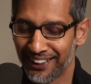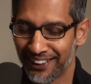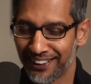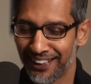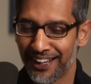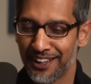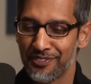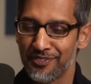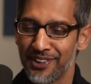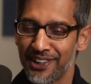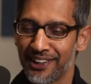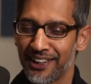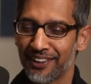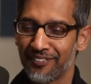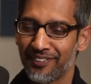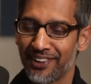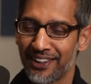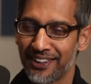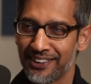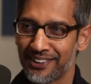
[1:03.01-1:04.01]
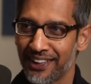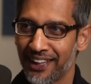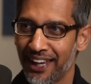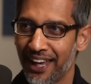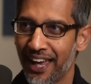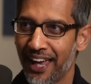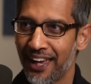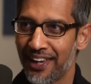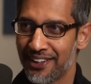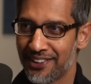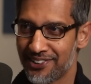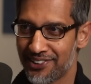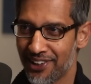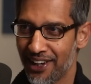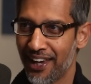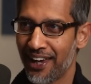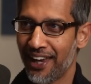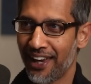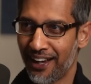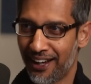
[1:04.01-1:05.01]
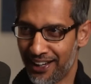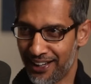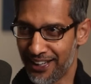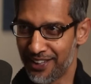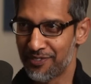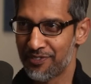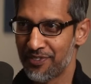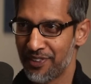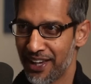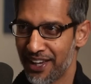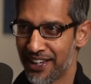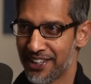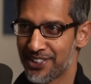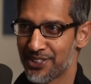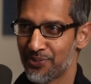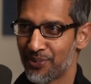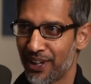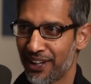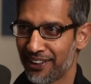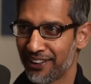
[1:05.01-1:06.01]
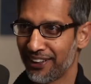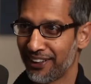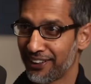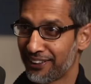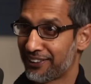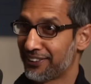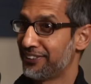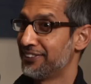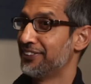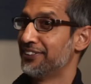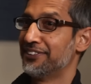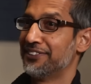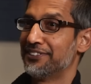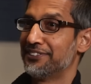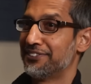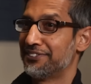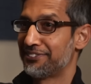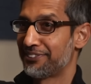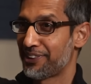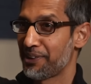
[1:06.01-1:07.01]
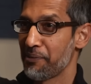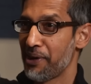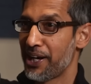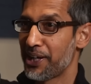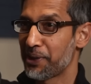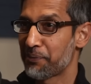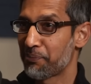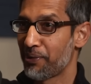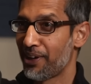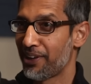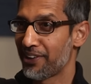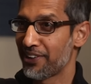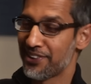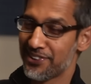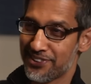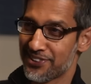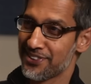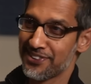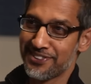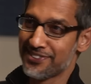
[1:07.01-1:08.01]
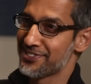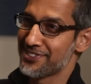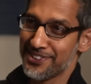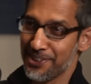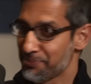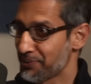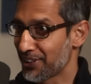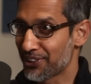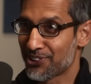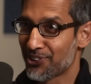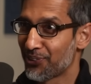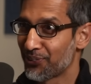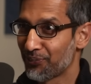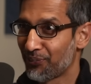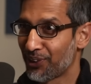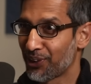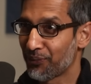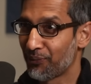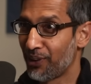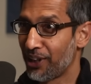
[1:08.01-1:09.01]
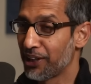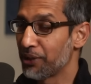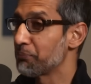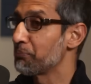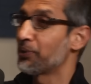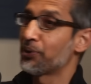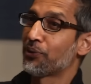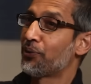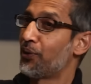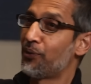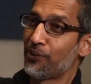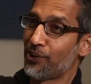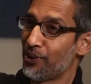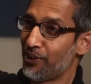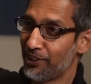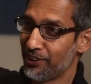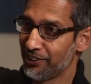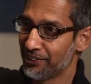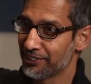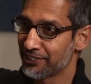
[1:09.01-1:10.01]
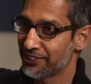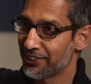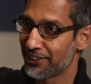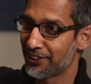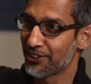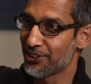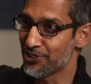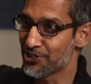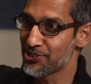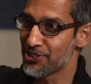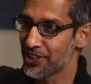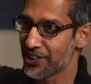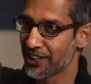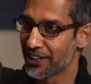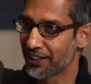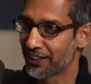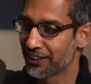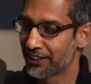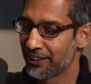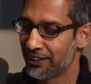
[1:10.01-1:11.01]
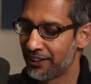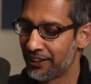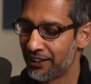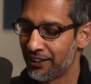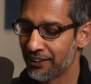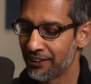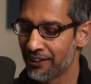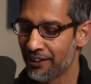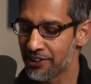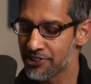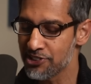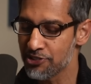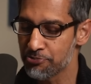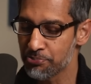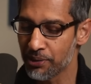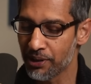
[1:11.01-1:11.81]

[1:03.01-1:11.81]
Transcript: I, I feel like we are in the A G I phase where like dramatic progress, some things don't work well, but overall, you know, you're seeing uh, lots of